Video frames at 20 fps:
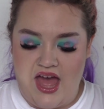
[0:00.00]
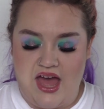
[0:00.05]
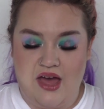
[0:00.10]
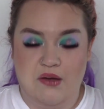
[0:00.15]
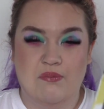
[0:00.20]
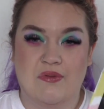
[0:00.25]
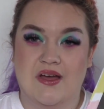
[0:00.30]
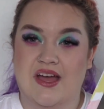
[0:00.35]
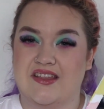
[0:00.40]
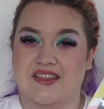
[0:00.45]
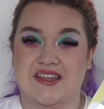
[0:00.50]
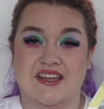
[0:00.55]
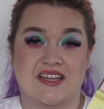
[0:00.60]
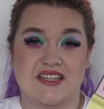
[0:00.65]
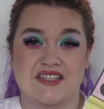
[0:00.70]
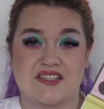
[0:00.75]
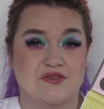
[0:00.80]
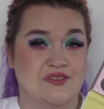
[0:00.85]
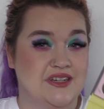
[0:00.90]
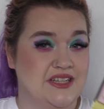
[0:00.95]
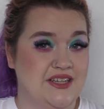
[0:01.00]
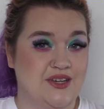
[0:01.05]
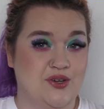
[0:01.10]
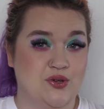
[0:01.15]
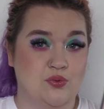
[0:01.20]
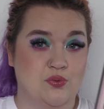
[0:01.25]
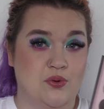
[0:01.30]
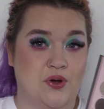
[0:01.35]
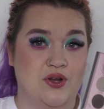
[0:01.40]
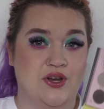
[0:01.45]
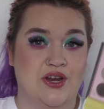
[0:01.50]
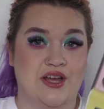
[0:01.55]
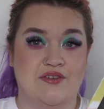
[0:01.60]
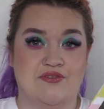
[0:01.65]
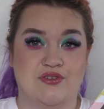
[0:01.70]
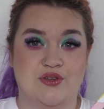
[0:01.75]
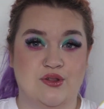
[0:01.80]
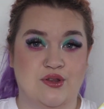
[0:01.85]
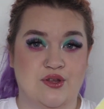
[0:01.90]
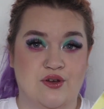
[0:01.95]
Um, I think it's a really good one.
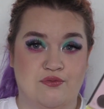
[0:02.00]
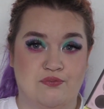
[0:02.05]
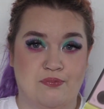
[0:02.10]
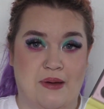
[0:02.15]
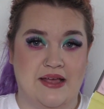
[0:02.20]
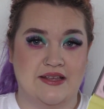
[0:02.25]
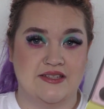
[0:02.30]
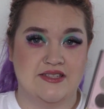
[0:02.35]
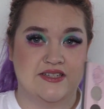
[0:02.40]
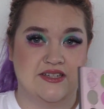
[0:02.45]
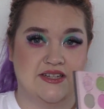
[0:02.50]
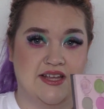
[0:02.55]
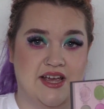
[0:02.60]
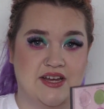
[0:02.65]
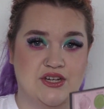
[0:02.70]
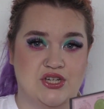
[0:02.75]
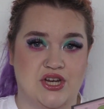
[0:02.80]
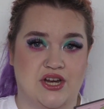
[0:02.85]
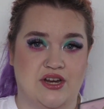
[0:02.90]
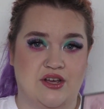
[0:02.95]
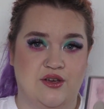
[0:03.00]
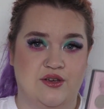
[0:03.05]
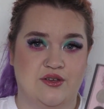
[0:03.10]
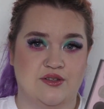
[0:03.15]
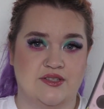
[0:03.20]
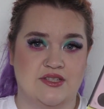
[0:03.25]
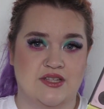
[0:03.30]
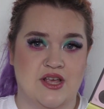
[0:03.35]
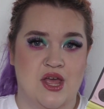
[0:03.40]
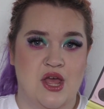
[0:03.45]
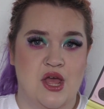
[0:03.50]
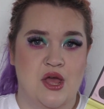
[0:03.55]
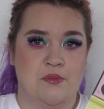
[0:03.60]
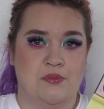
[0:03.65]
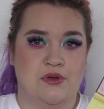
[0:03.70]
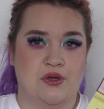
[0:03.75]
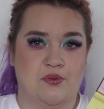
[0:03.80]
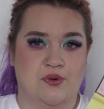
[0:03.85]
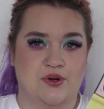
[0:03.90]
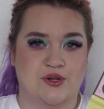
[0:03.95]
If you love pastel eyeshadows
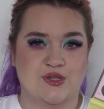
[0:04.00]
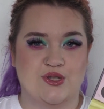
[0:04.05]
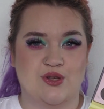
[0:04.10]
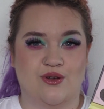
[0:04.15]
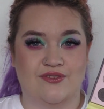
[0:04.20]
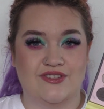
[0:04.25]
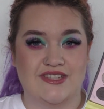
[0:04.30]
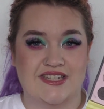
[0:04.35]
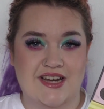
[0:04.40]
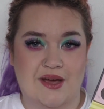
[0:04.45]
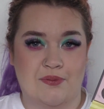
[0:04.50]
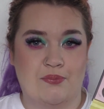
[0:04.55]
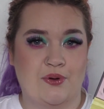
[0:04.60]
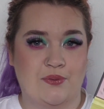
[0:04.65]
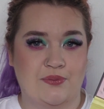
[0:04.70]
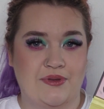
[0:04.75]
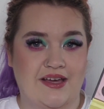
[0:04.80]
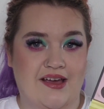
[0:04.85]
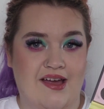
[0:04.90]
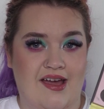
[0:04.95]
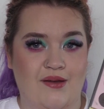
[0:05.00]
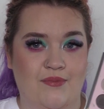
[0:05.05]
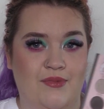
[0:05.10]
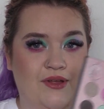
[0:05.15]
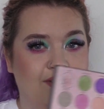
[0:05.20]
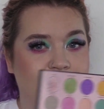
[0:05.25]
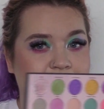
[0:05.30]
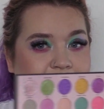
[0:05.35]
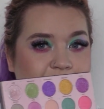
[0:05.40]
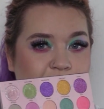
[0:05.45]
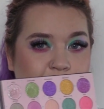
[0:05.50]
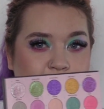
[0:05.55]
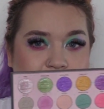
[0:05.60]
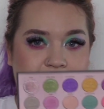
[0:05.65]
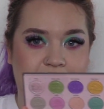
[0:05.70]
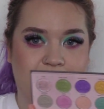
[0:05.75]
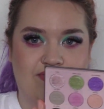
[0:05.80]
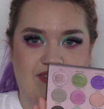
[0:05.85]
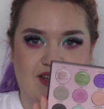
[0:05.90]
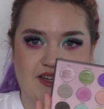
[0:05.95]
but you want to sort of step up your game a little
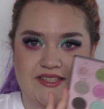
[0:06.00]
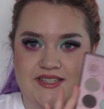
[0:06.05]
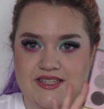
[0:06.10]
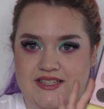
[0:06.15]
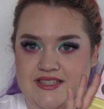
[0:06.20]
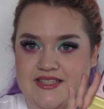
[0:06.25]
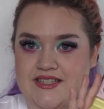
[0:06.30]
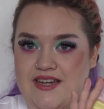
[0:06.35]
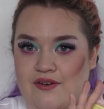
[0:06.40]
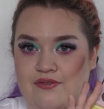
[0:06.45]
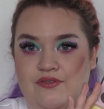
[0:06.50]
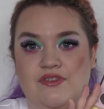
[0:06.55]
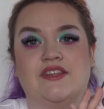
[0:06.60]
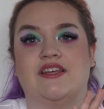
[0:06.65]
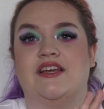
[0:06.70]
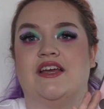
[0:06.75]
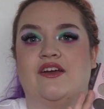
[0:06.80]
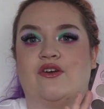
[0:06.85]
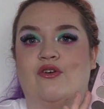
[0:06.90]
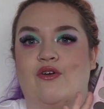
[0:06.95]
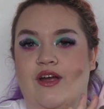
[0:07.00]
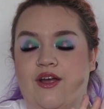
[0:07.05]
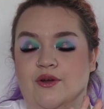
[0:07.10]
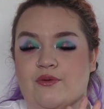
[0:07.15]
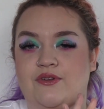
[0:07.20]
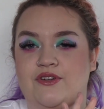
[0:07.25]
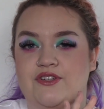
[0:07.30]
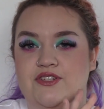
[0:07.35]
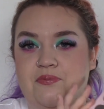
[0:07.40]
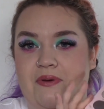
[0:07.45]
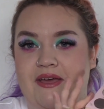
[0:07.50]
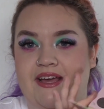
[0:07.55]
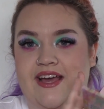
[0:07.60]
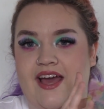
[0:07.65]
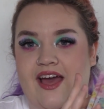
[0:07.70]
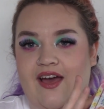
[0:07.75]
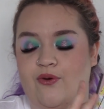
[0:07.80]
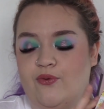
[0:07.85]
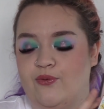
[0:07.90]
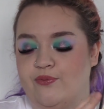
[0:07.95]
bit, this is definitely a great one to
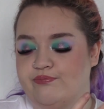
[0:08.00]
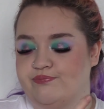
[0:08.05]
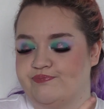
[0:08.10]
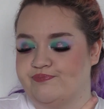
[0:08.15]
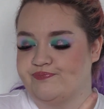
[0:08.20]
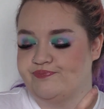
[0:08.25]
pick out.